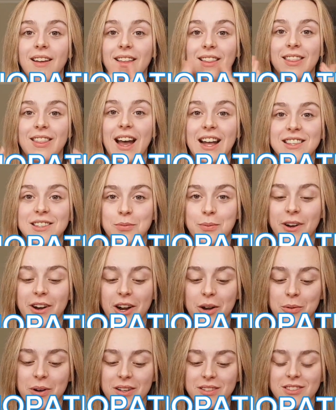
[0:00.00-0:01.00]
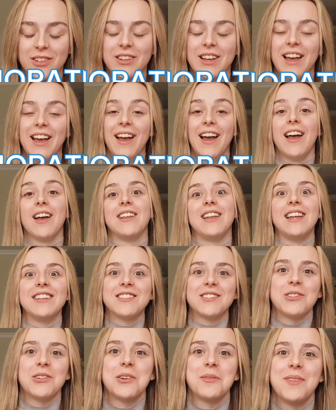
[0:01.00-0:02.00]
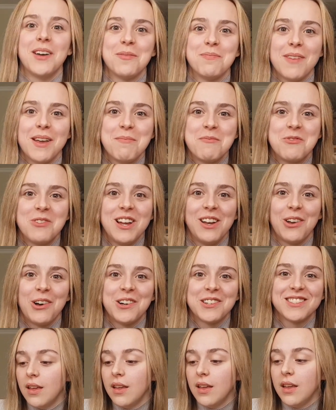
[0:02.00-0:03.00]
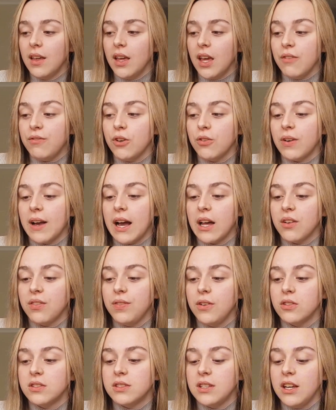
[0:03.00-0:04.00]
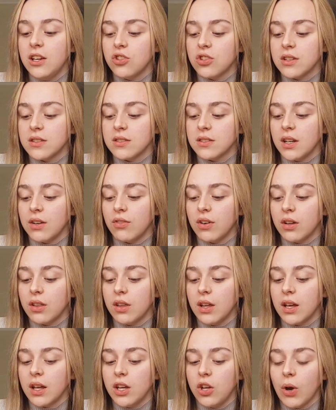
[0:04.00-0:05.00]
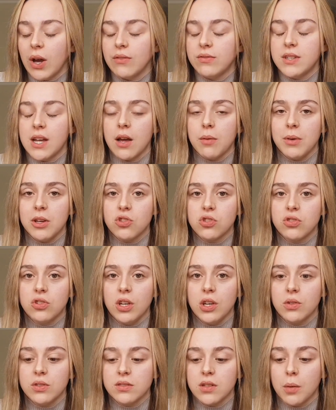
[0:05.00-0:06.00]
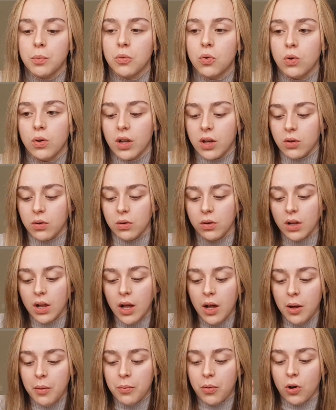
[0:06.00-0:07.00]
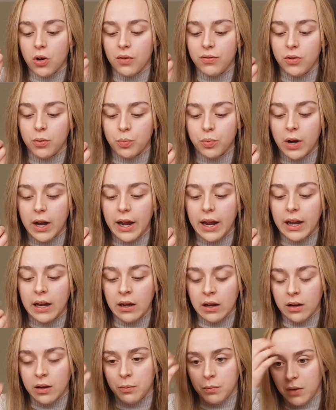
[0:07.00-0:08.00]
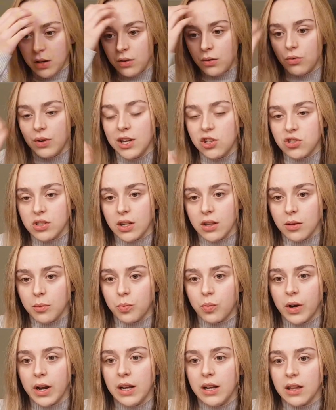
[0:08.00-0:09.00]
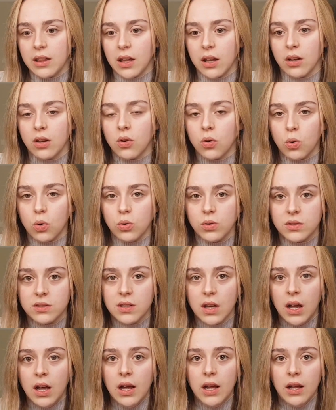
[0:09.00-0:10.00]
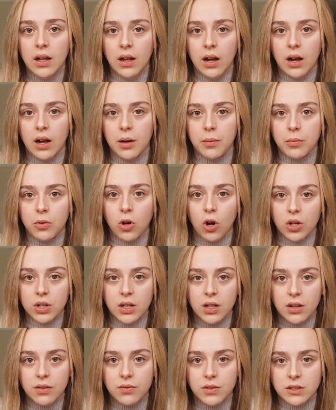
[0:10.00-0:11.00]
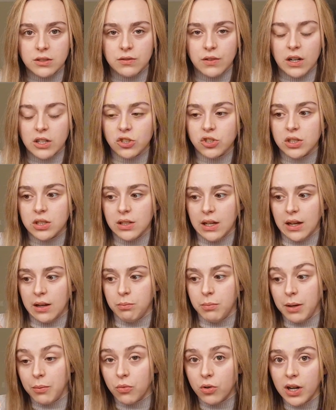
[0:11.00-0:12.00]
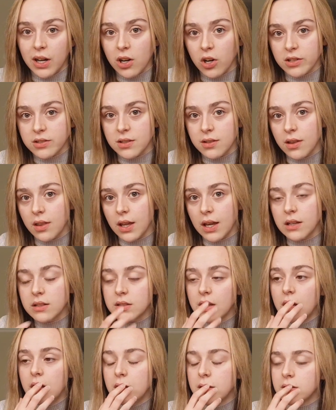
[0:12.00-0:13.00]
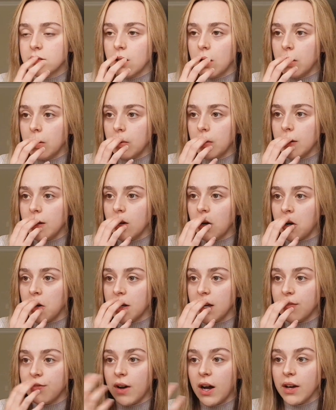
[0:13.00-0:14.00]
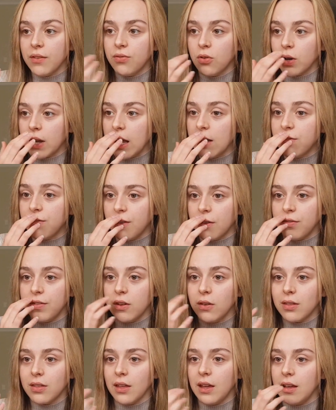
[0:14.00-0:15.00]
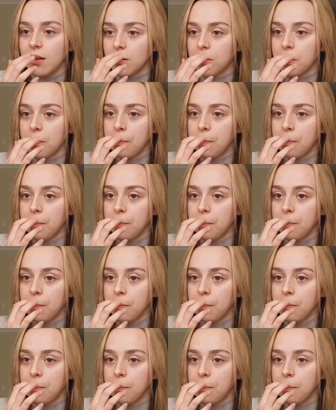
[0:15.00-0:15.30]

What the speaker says: That's where I was. Okay, let's talk about memory loss. If you've had a few seizures and everything and you have damage to your subcortical part of your brain, the region in the brain, it can cause cognitive dysfunction and memory loss and things. So yeah, if I forget a few things,